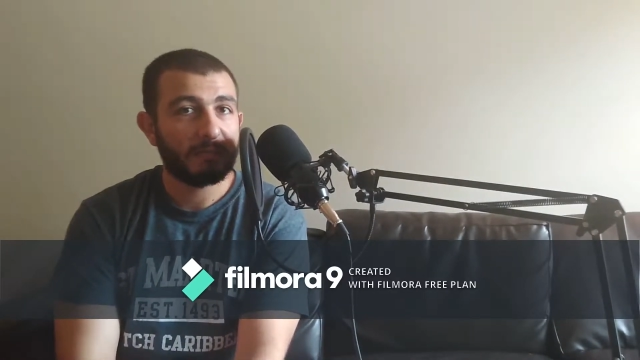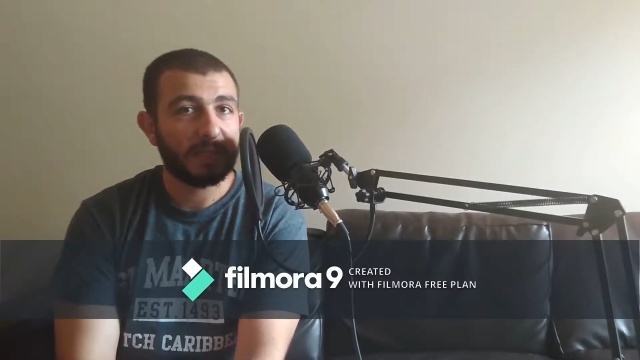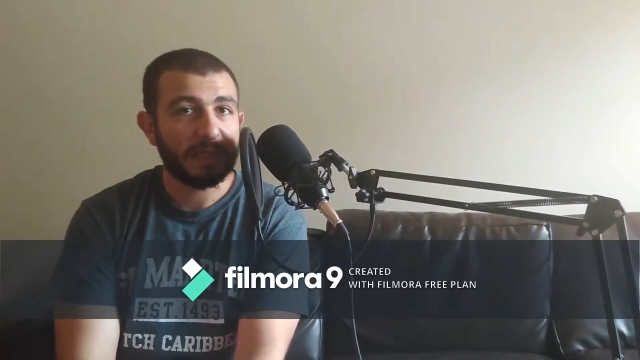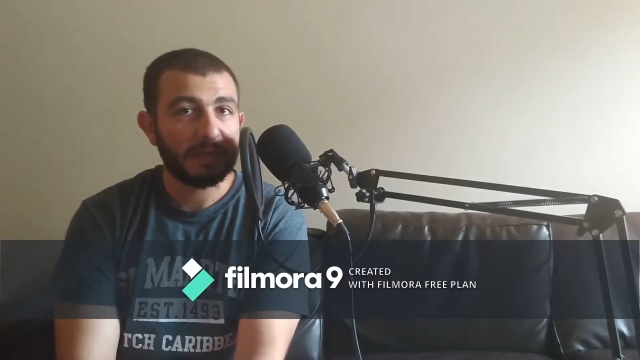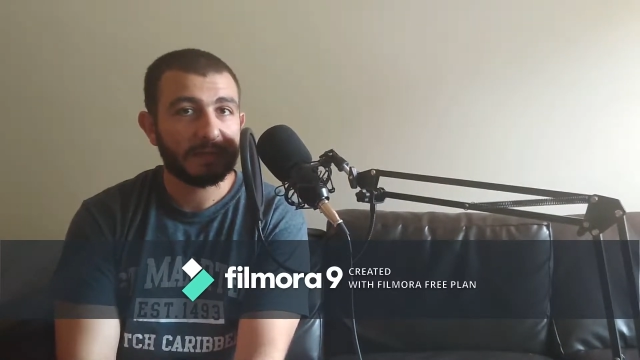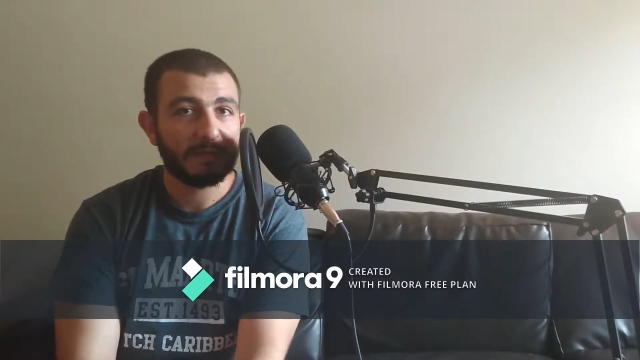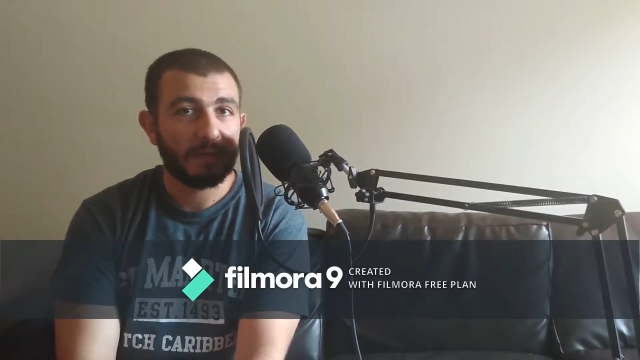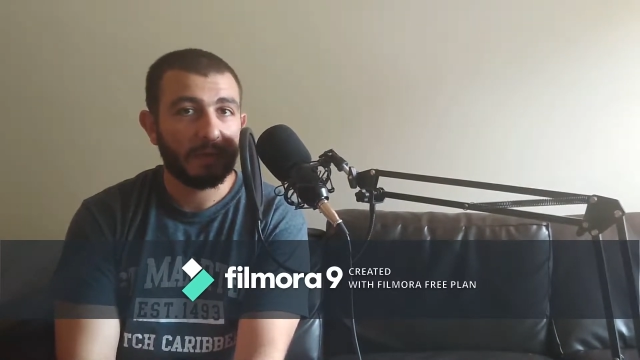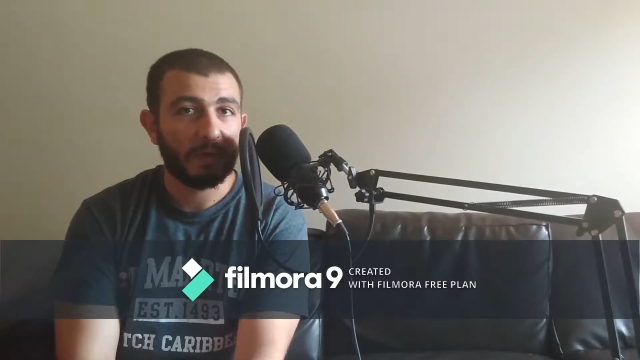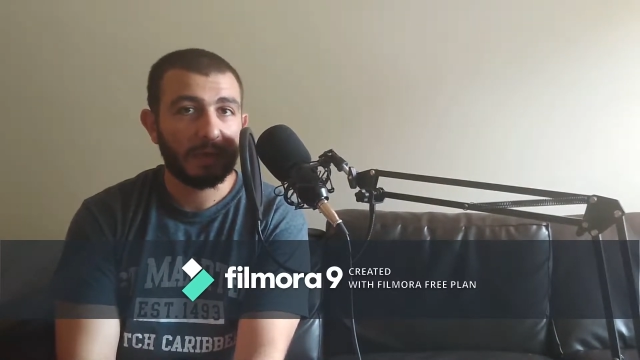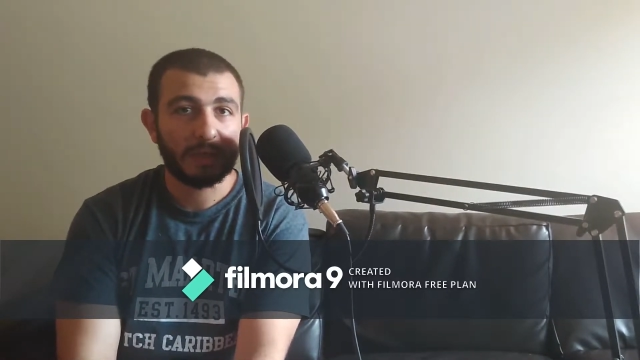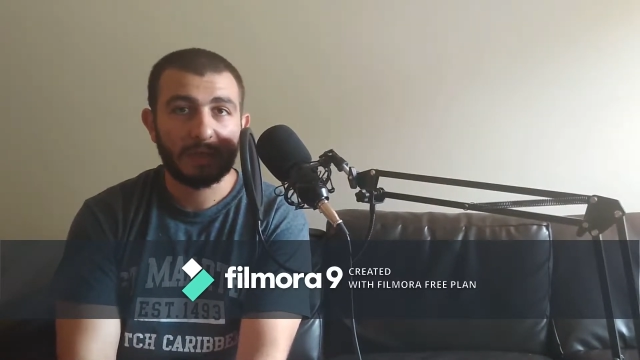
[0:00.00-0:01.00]

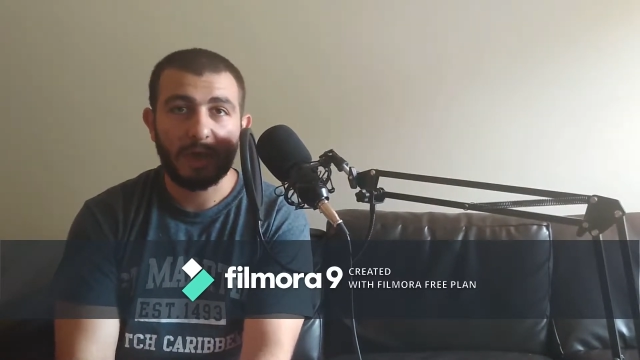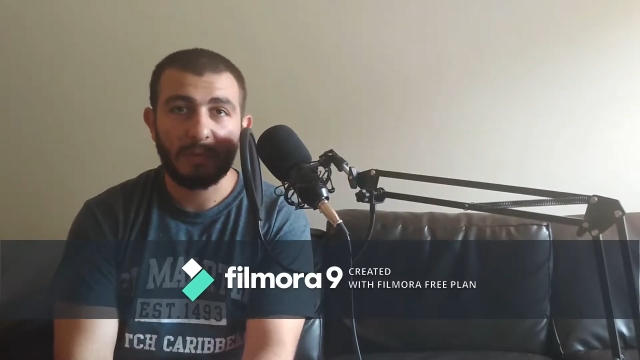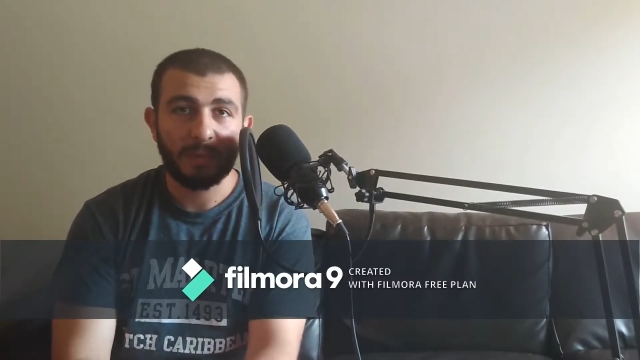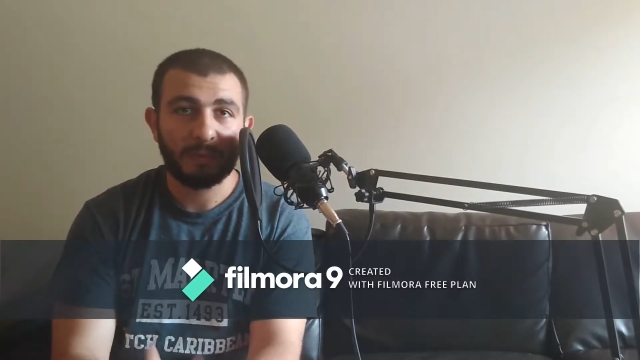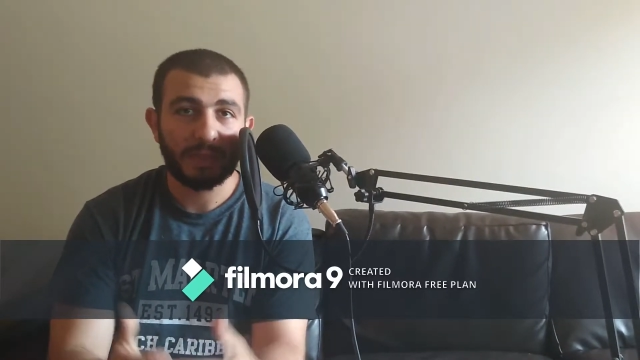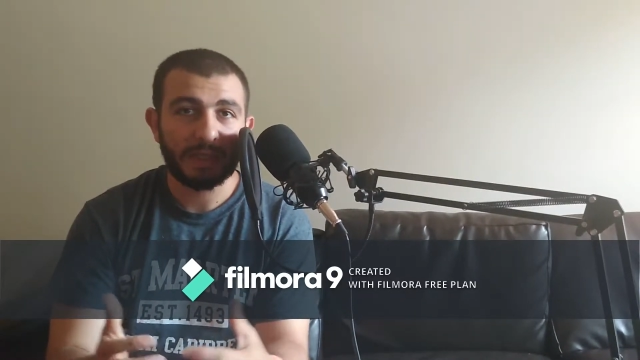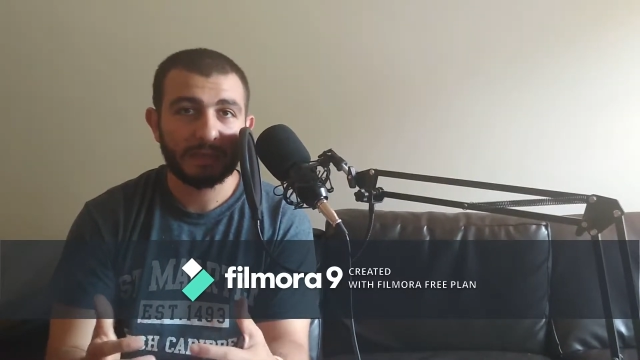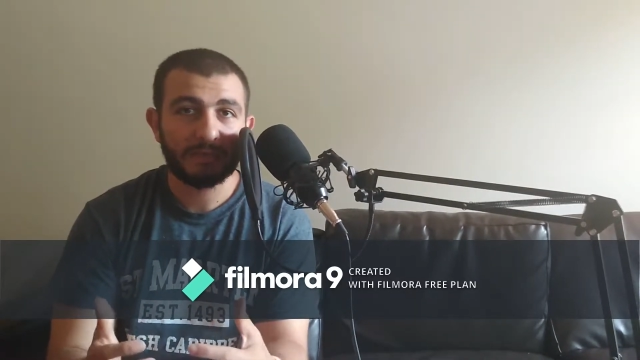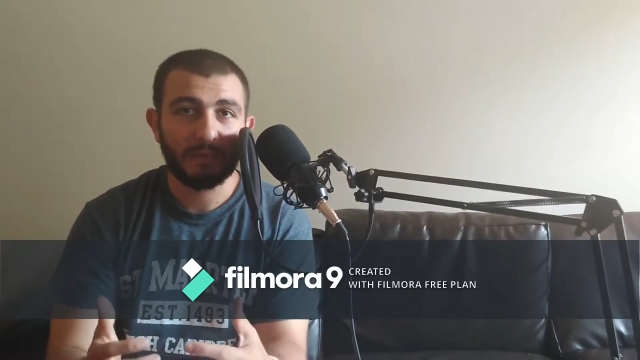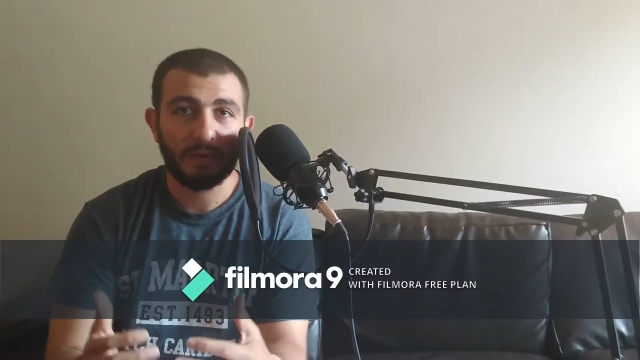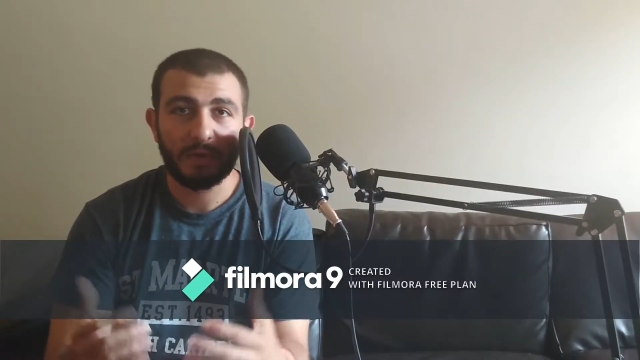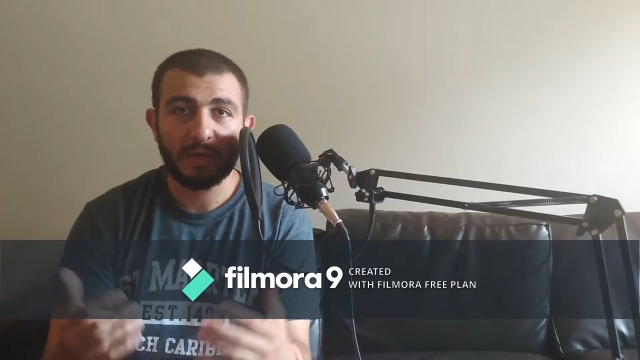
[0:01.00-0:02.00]
PS4, comment
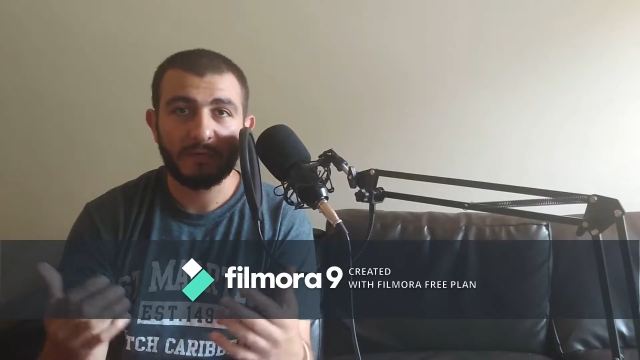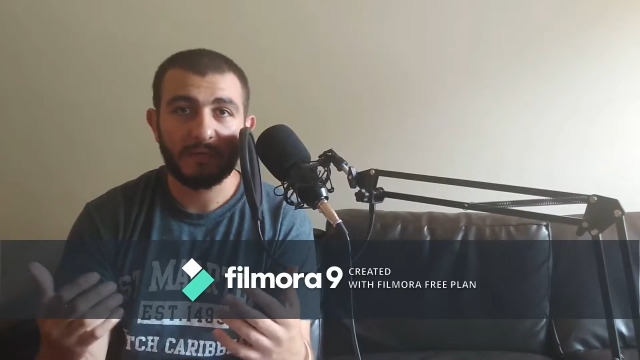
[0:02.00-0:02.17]
PS4.